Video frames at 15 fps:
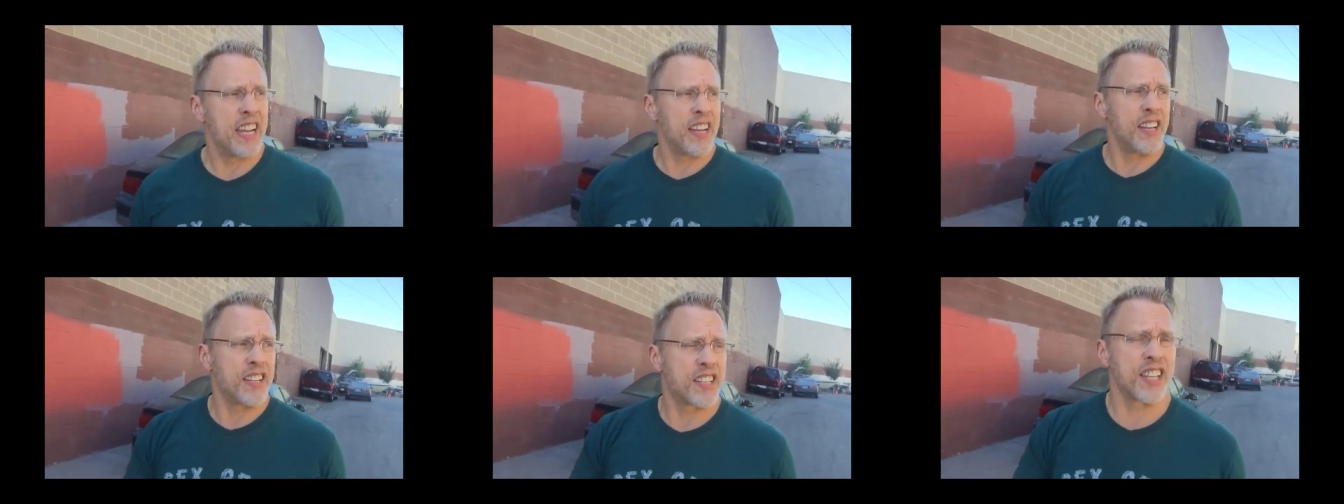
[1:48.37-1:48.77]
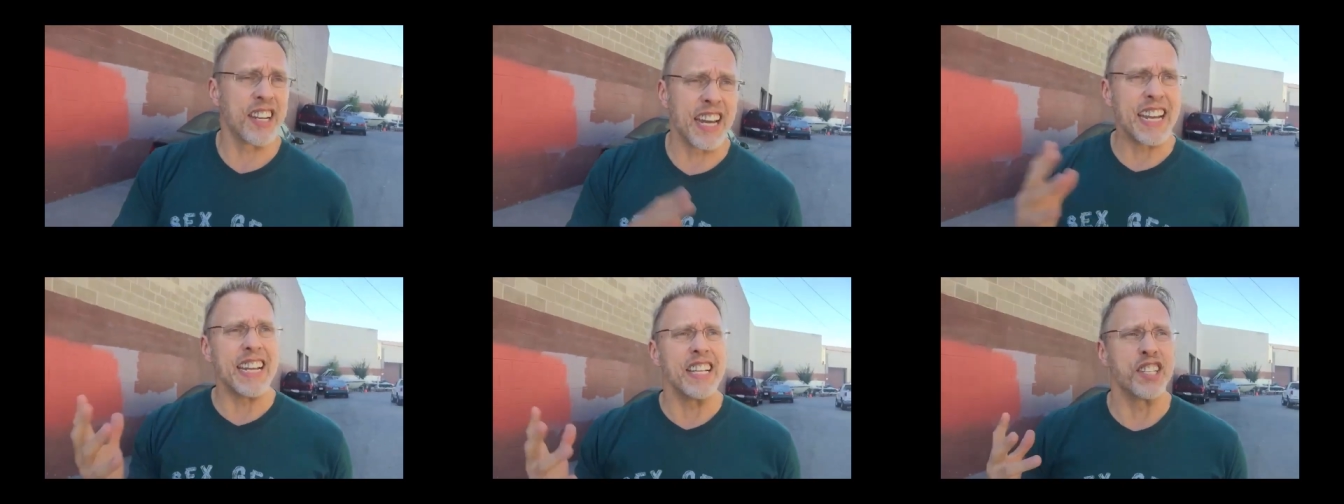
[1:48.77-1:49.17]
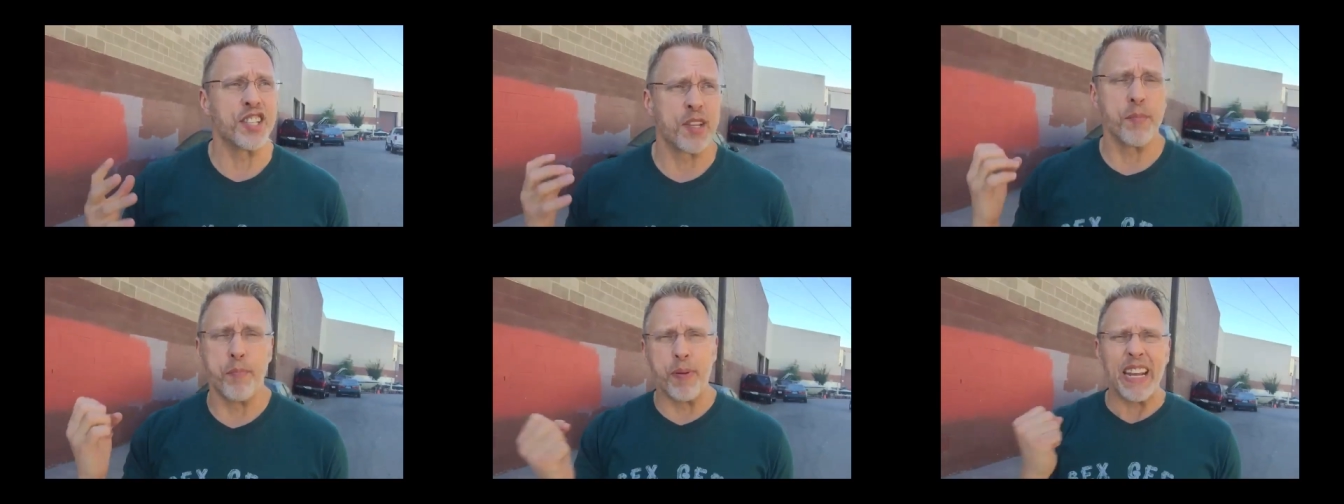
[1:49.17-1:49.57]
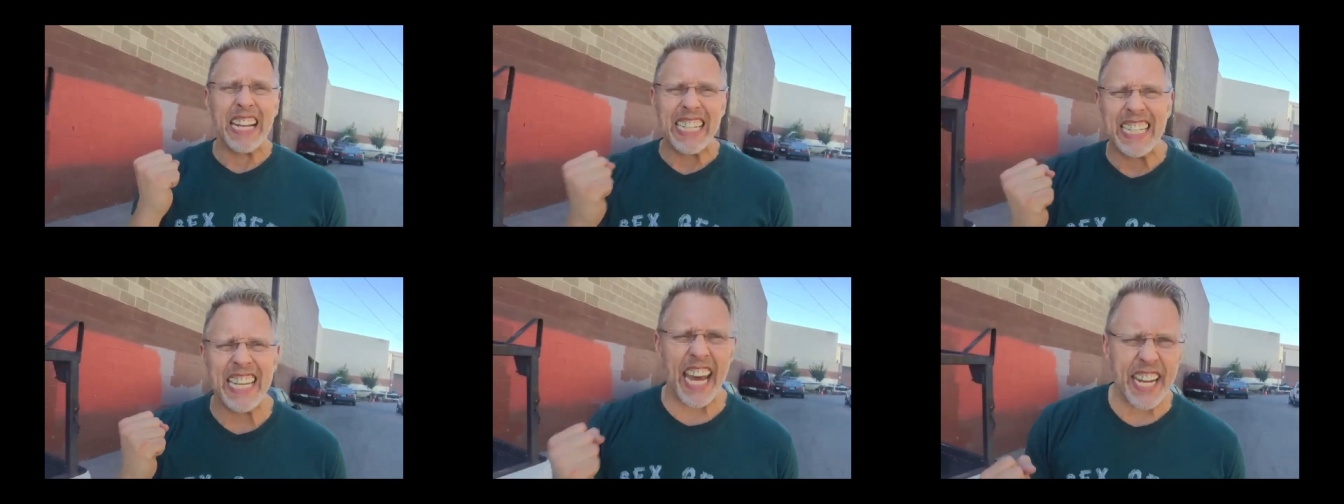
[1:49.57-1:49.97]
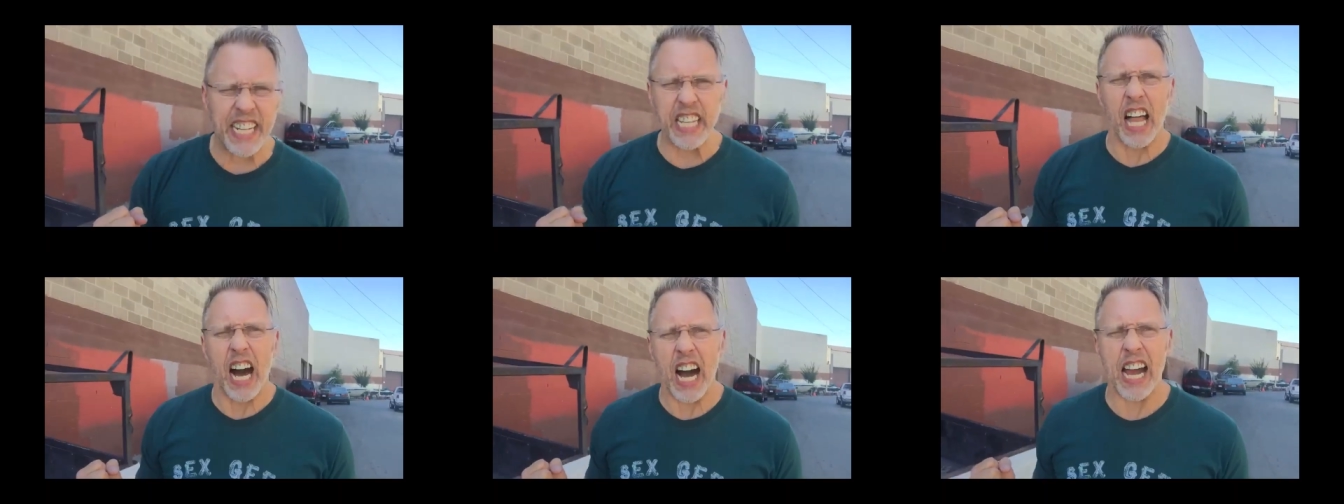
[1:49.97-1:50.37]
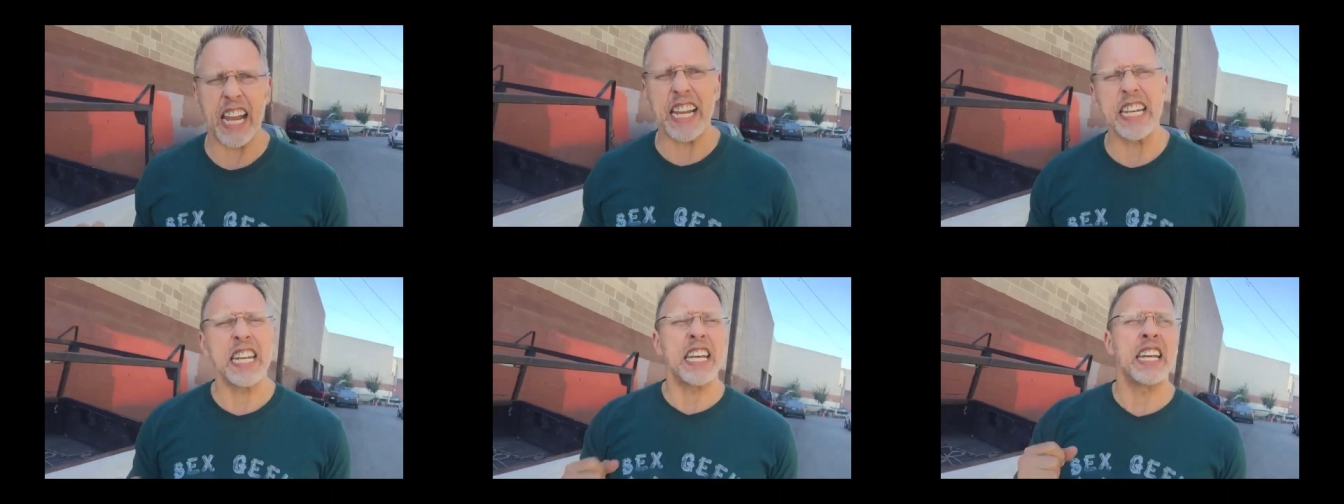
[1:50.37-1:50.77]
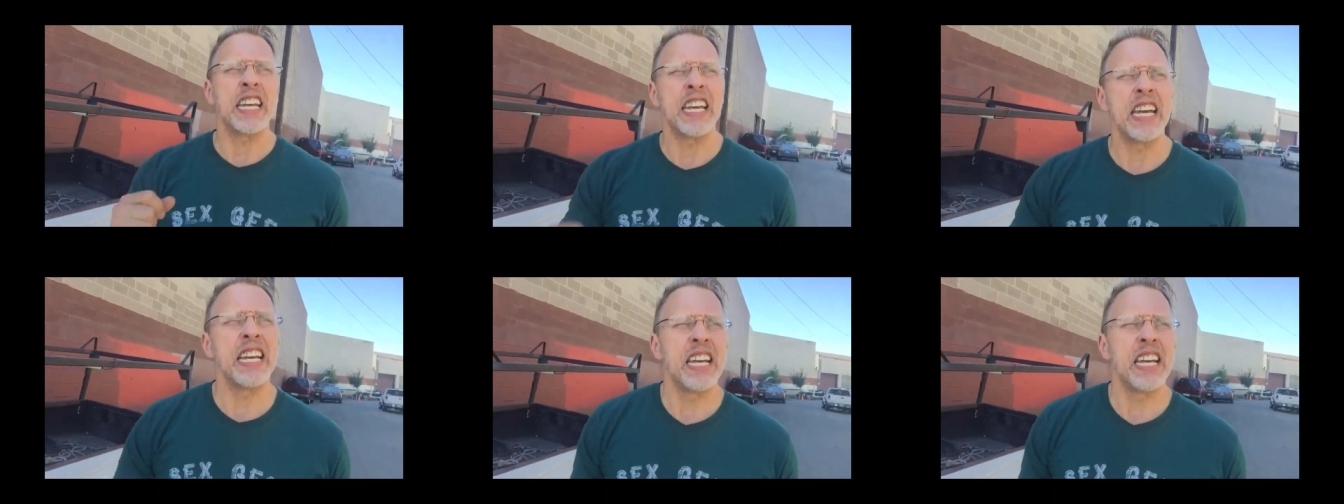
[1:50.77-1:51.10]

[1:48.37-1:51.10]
And tonight is the big deadline,